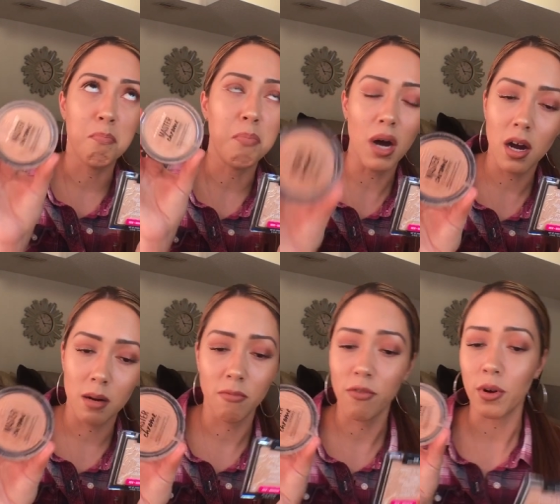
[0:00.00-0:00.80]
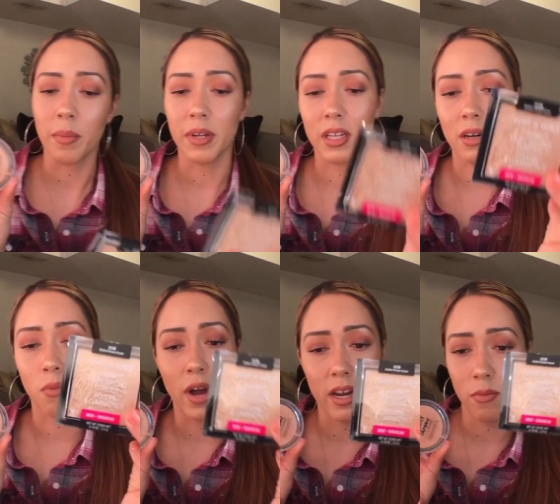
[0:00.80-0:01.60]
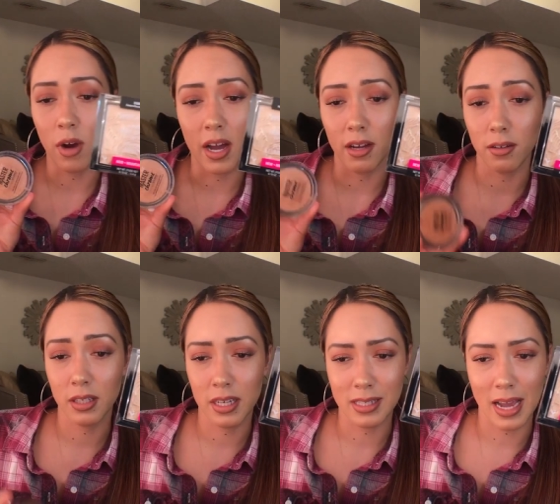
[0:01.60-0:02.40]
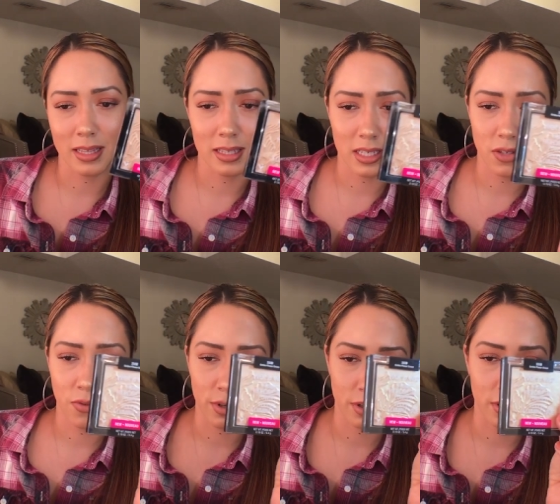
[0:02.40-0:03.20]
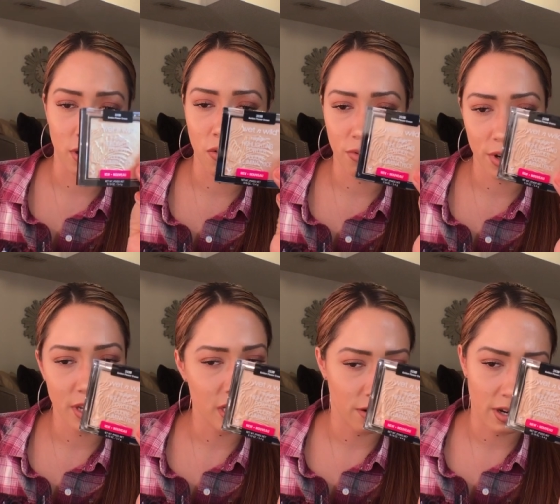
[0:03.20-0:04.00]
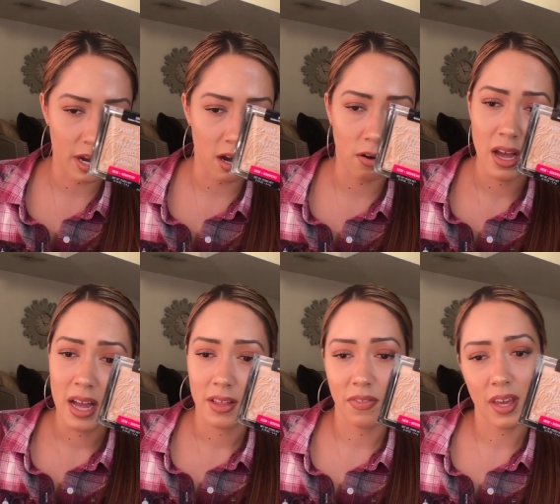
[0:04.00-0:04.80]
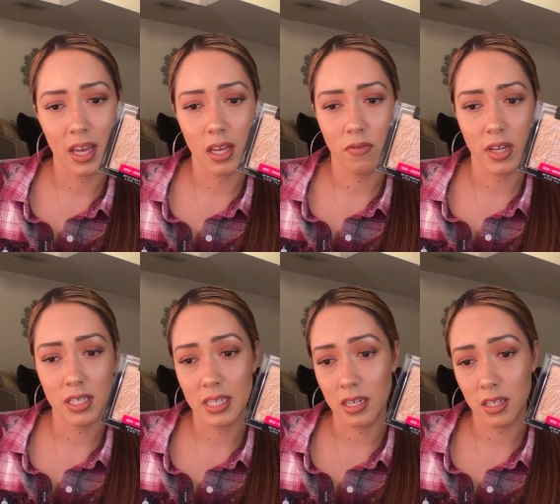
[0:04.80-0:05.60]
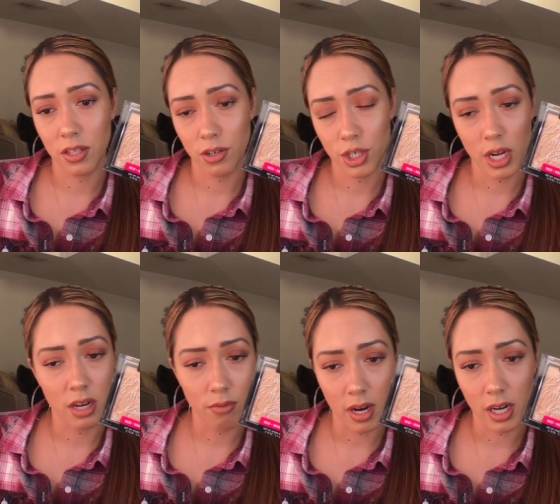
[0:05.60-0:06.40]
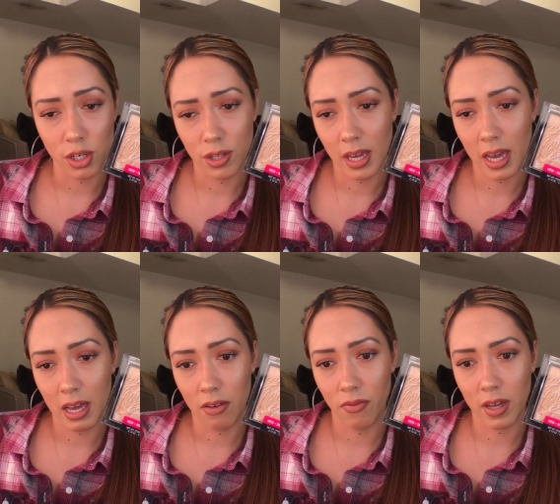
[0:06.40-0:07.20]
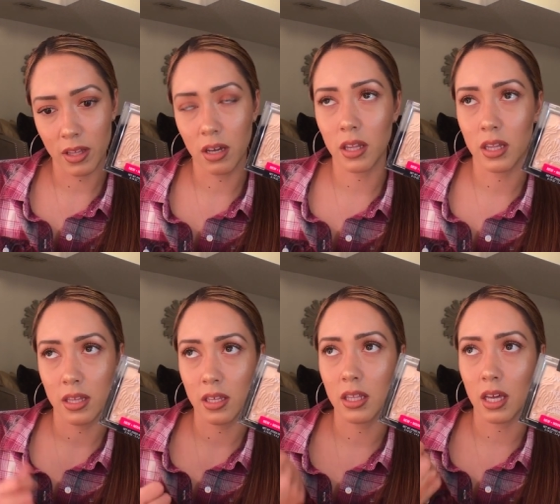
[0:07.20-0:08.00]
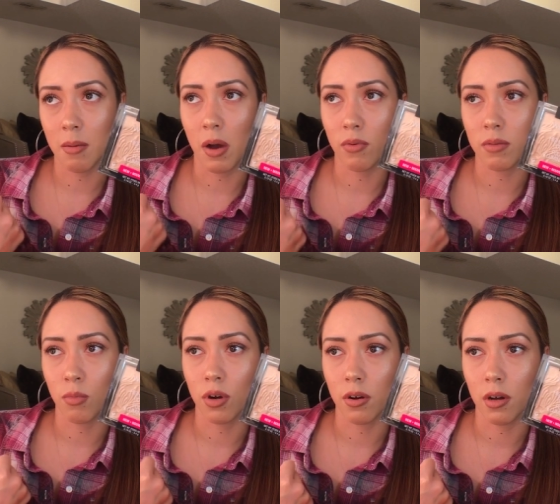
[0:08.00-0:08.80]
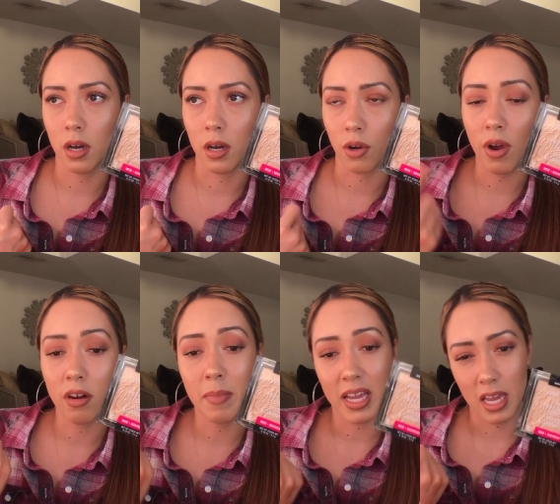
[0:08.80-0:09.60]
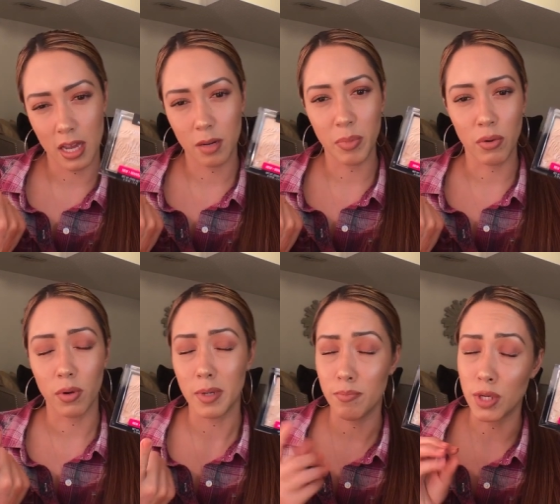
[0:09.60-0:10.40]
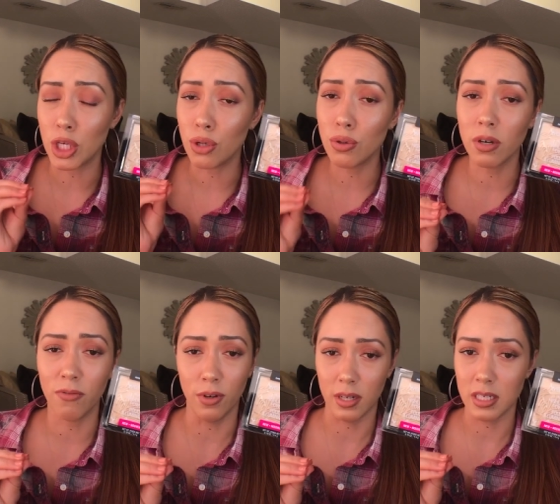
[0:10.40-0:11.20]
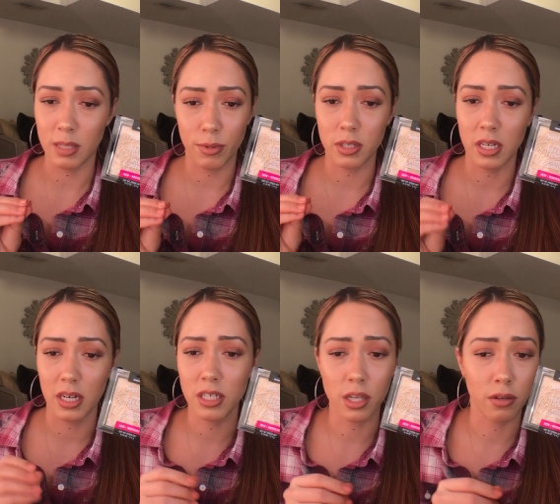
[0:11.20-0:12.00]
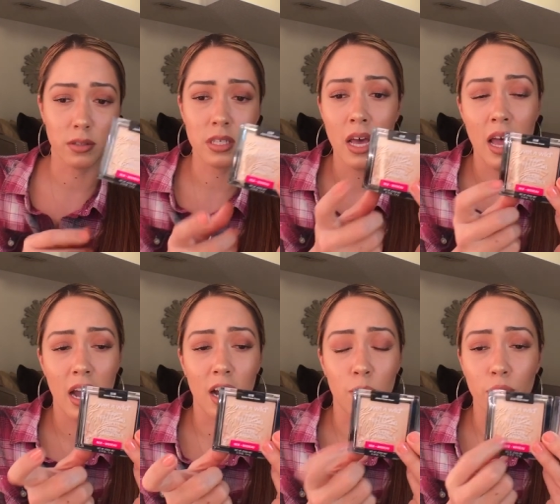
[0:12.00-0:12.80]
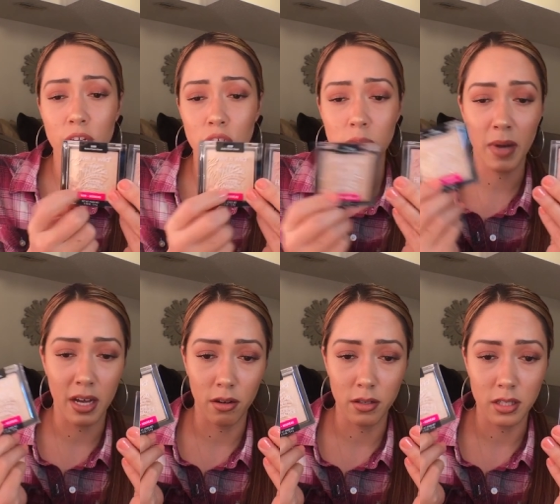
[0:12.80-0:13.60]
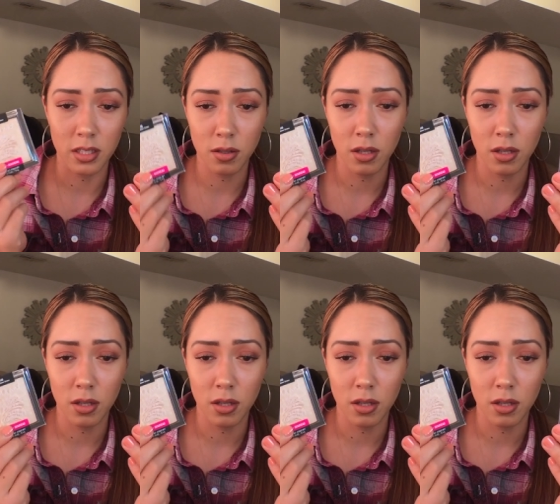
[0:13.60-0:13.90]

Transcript: Bomb formula. Wet n Wild has had these for over a year now. They've extended their shade range. They have, I think they came out with more. Crown of My Canopy would be beautiful on deeper skin tones. Precious Petals